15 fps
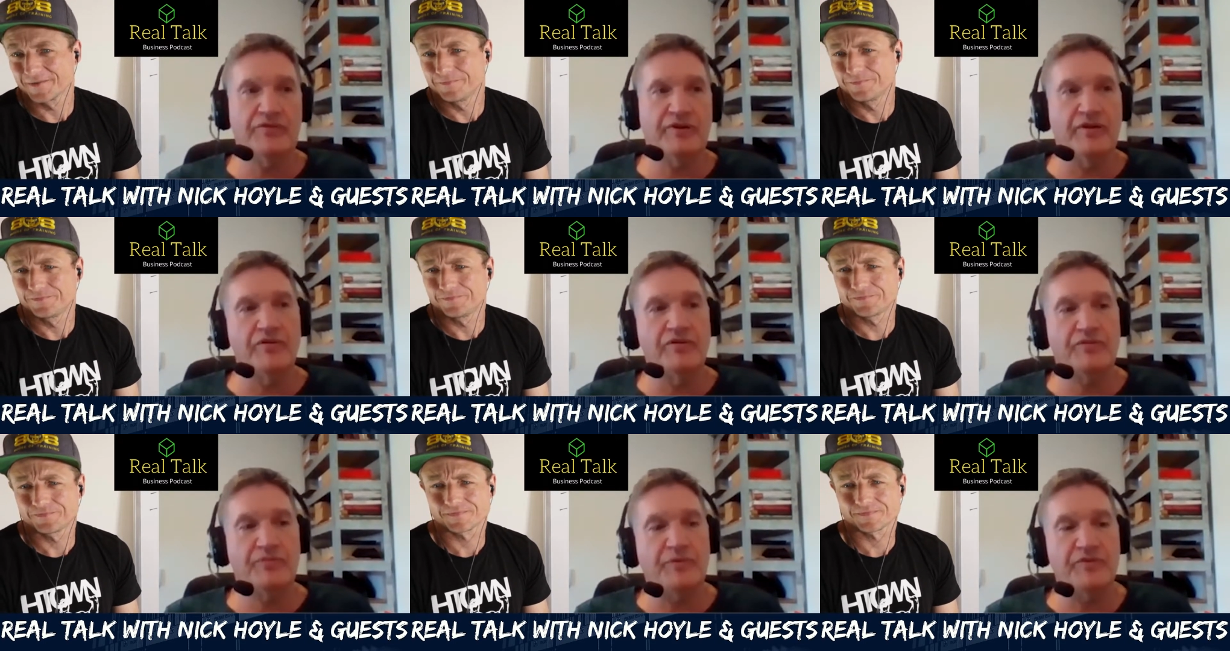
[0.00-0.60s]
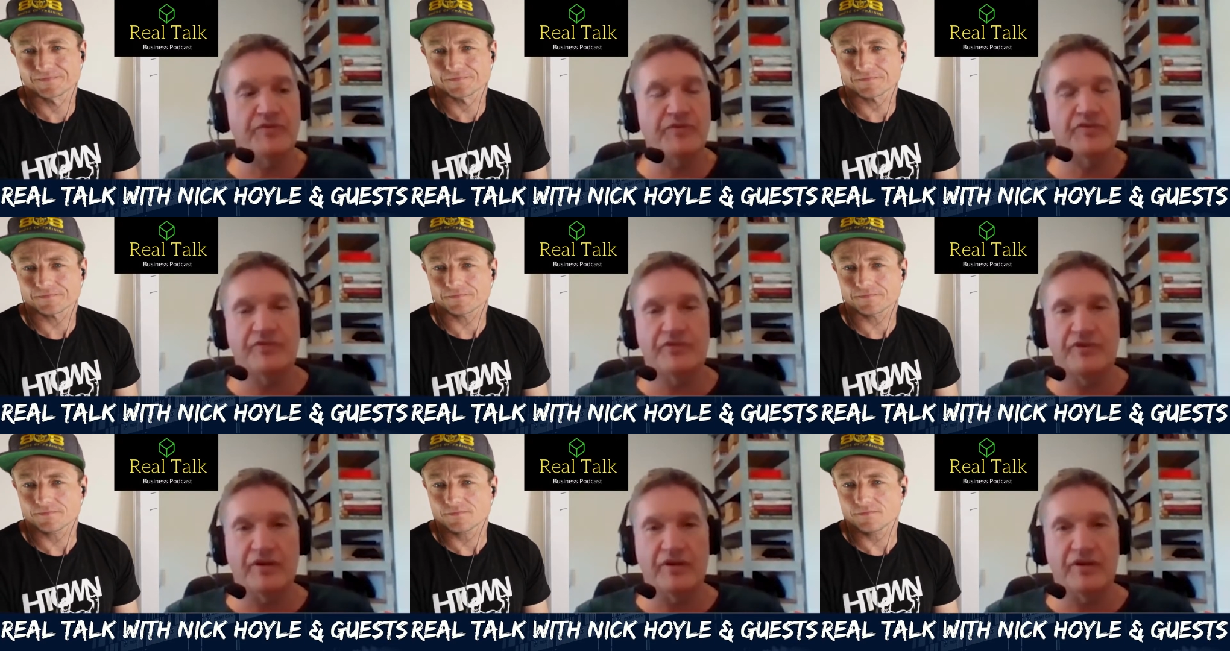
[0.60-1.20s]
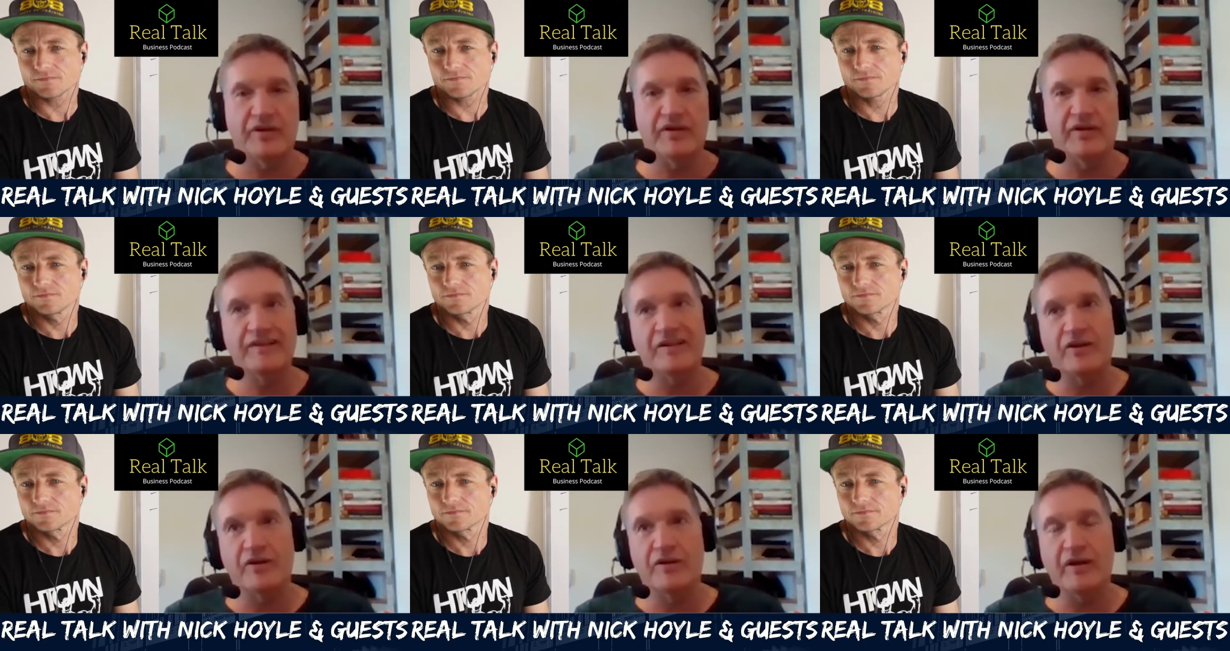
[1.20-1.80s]
Speaker 1: yeah. and those businesses, uh, you
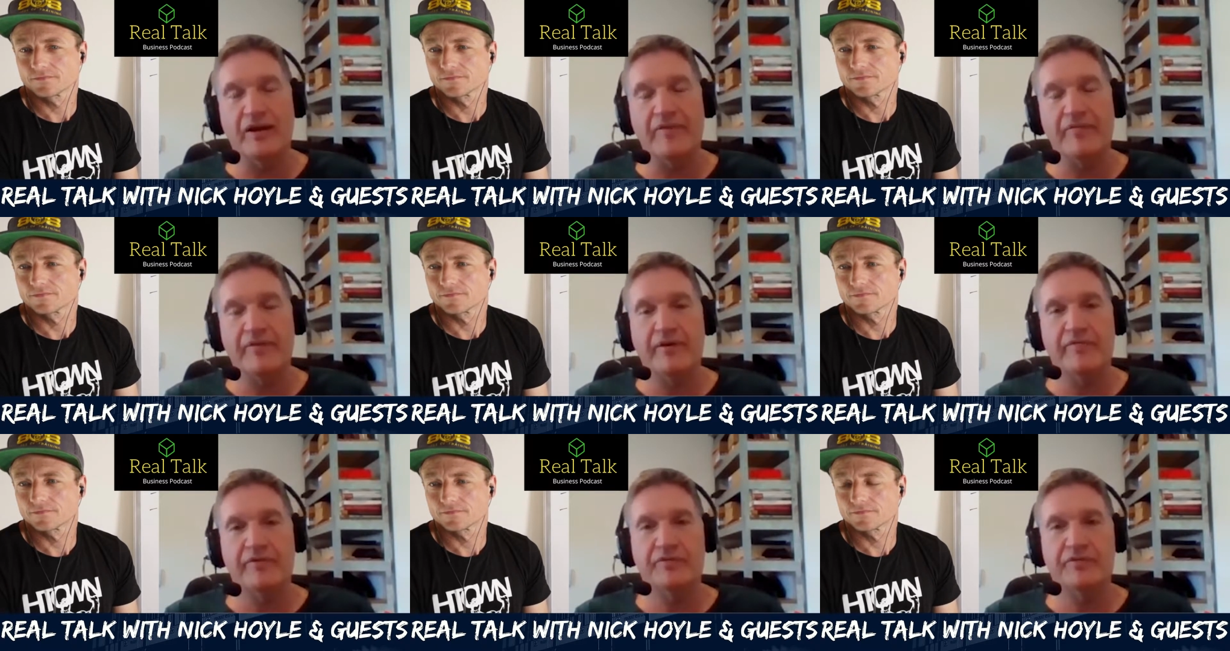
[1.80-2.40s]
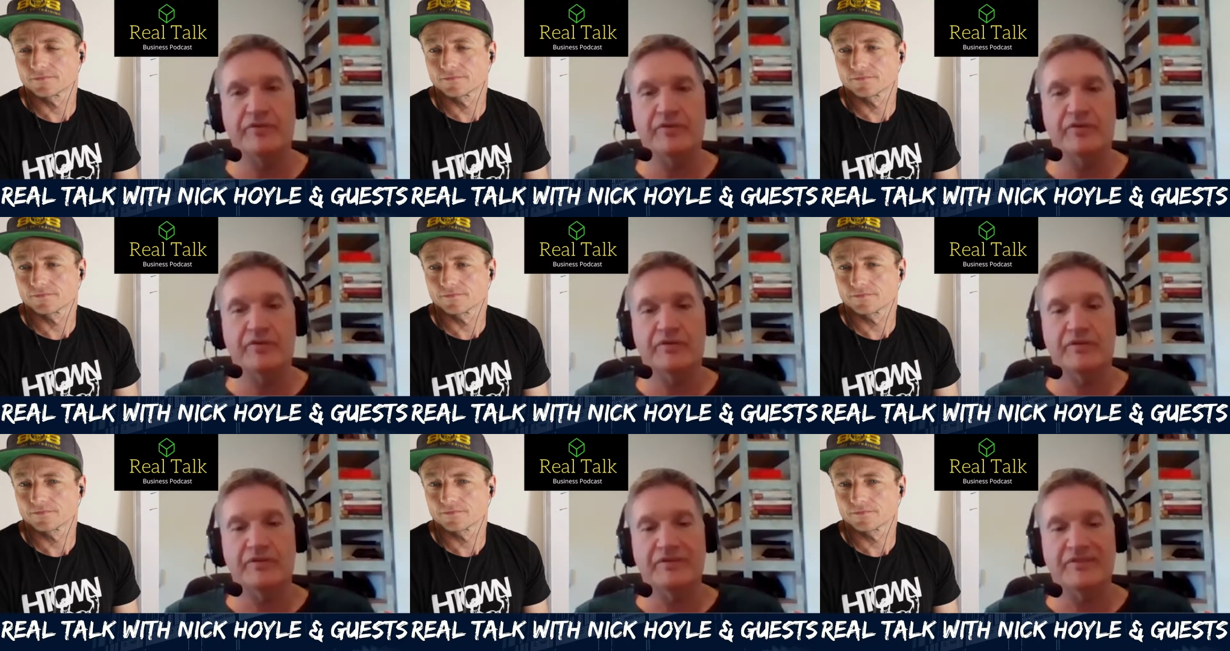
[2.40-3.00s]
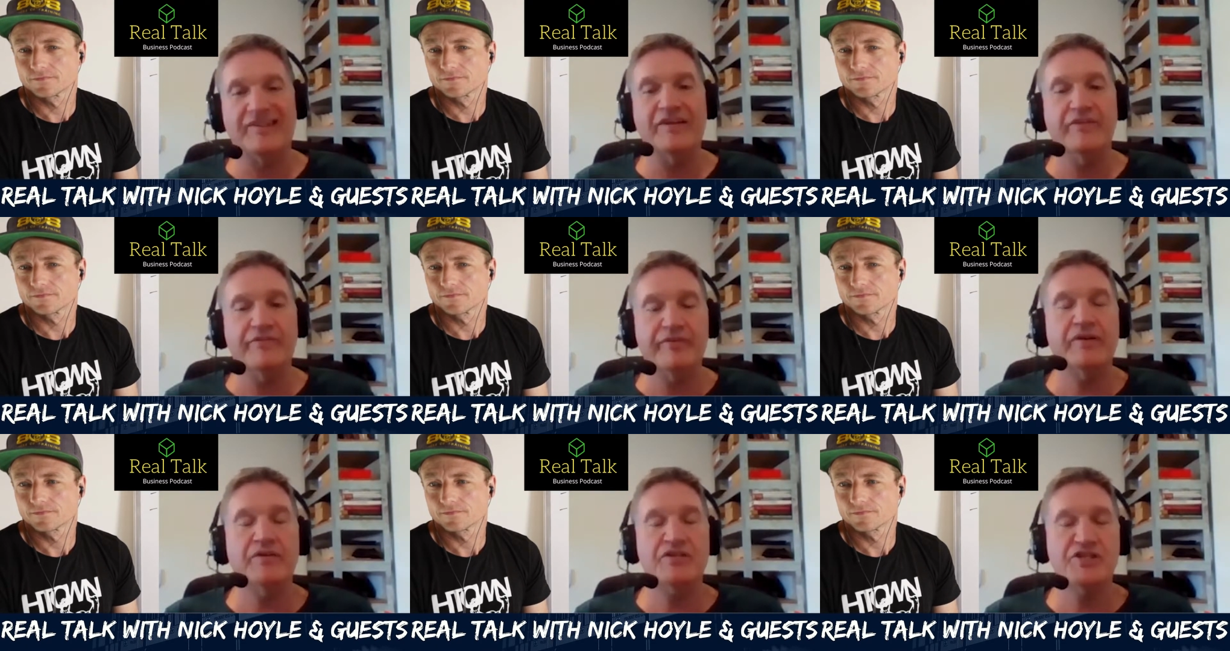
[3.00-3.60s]
know, have, a, have a
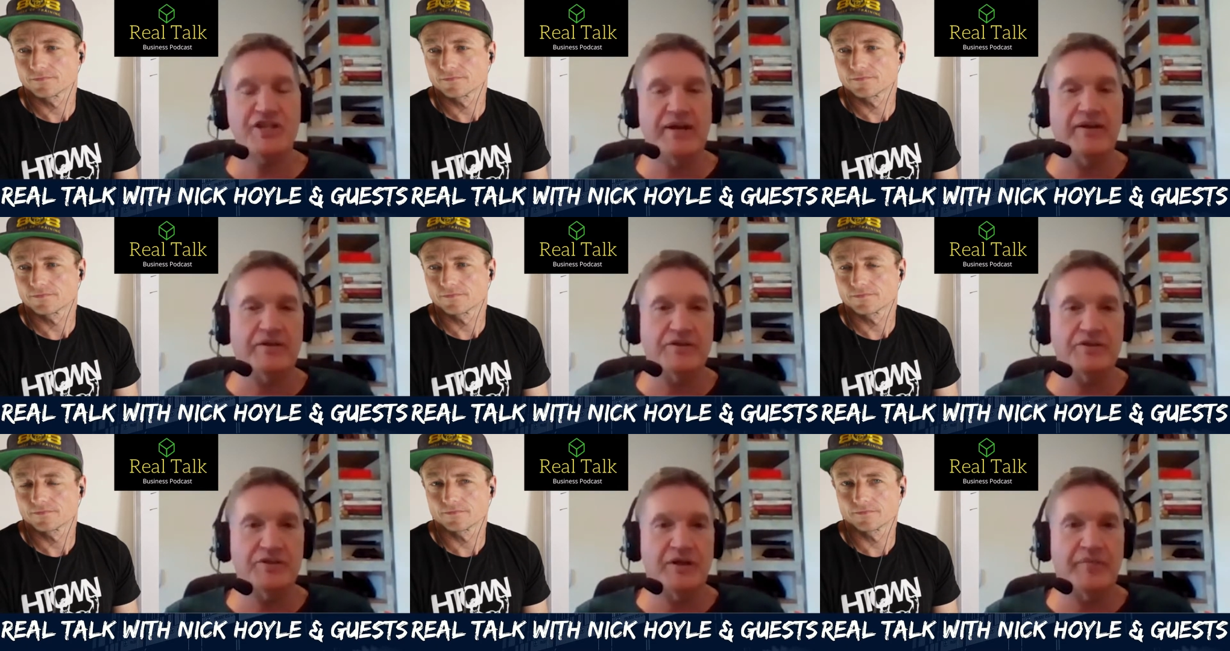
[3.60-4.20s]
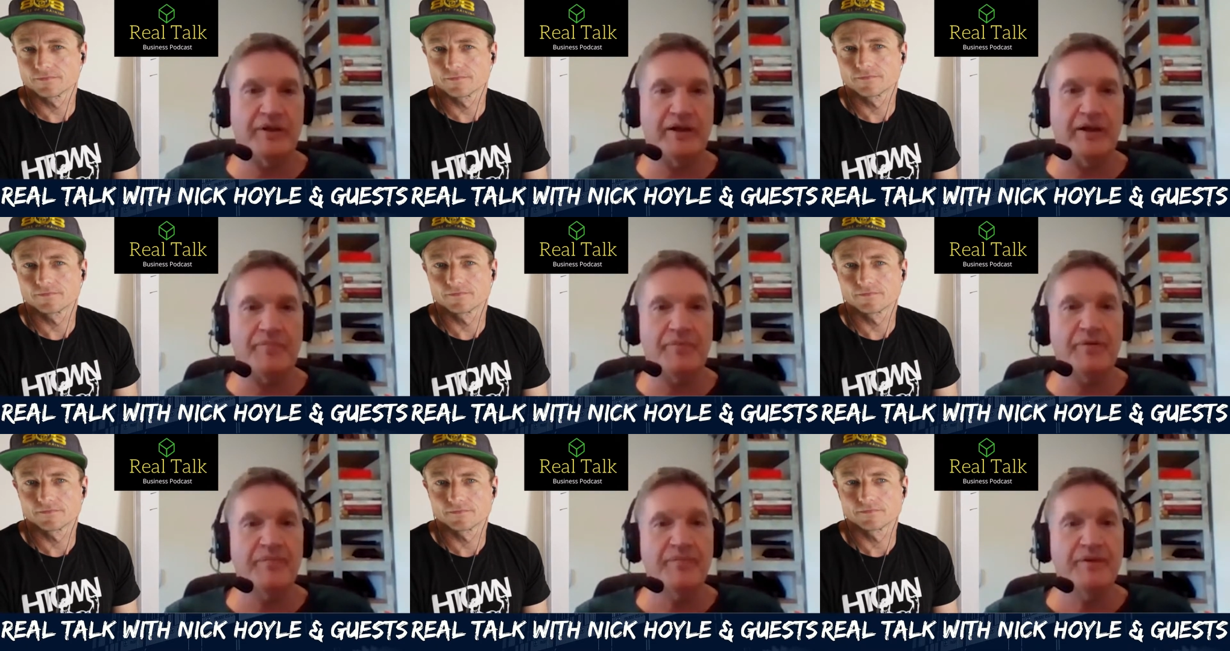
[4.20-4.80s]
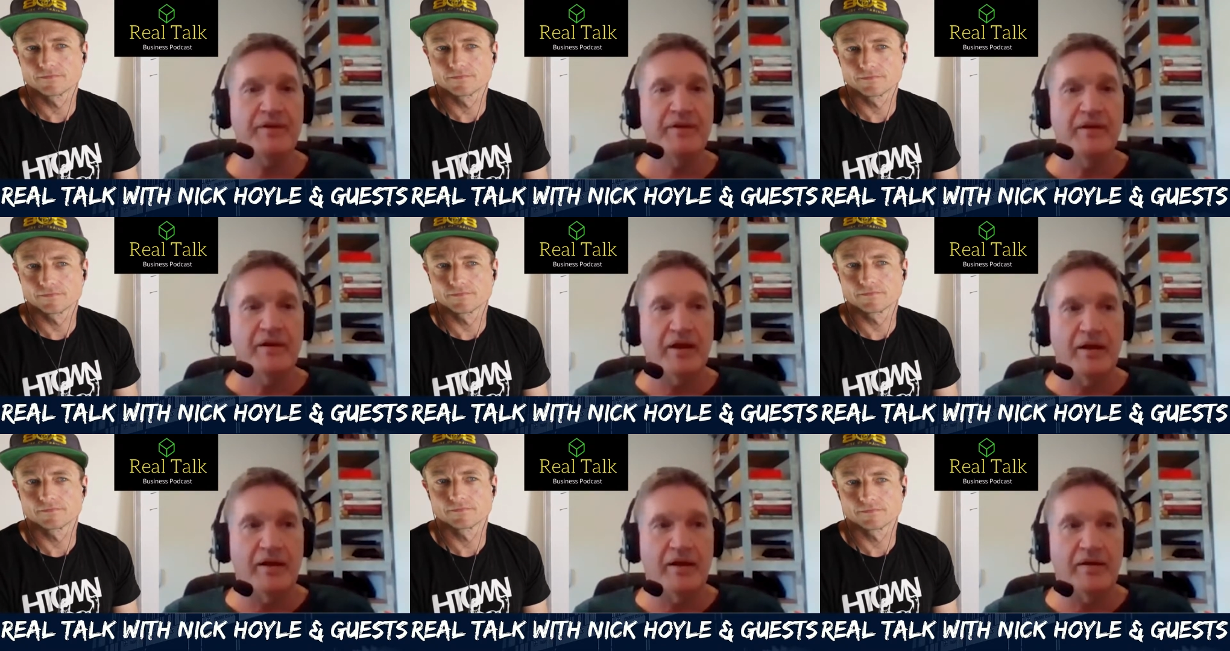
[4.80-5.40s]
significant challenge coming up.
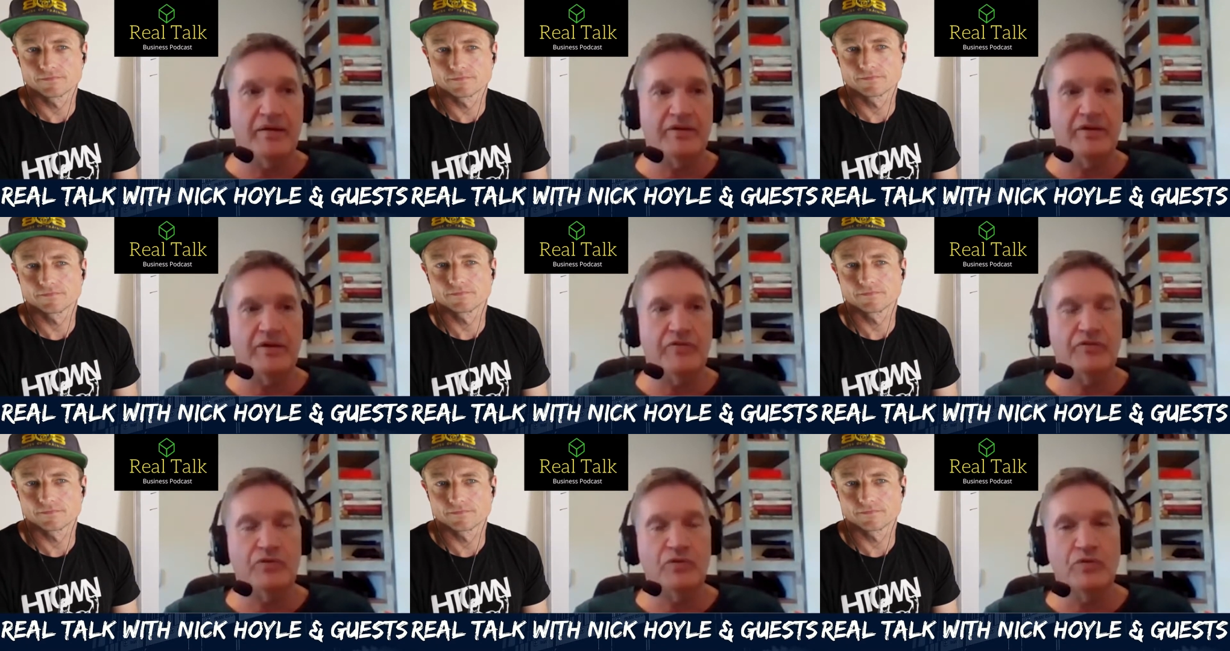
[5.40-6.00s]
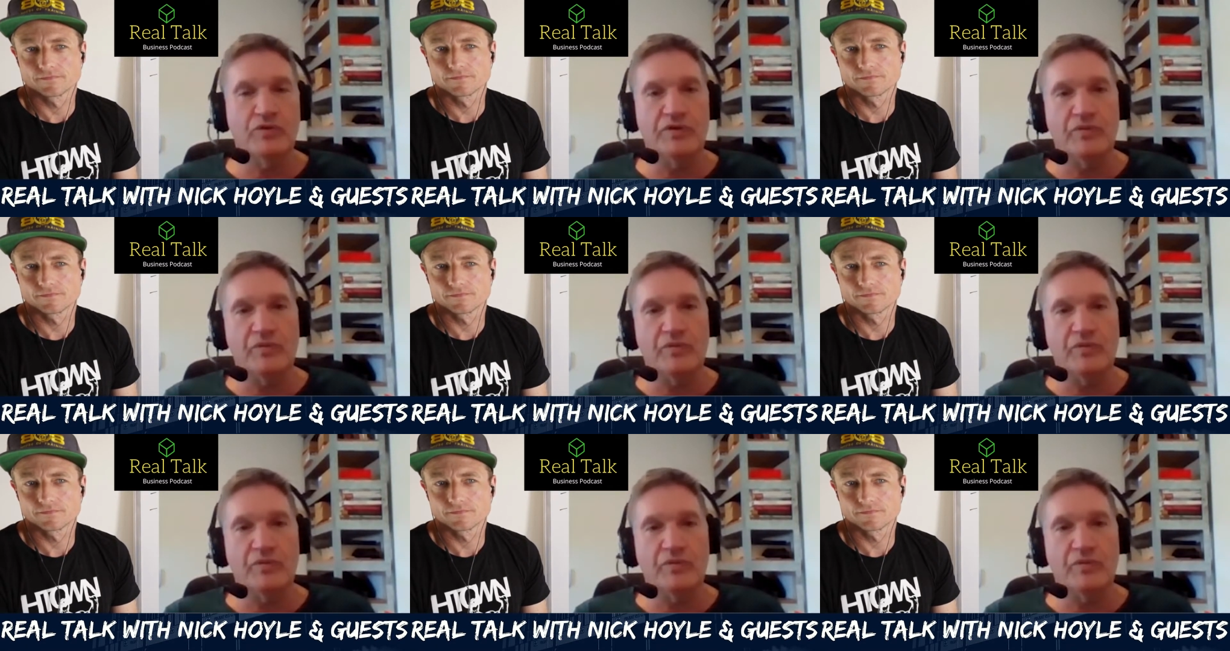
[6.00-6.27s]
Uh, you know, it's all good and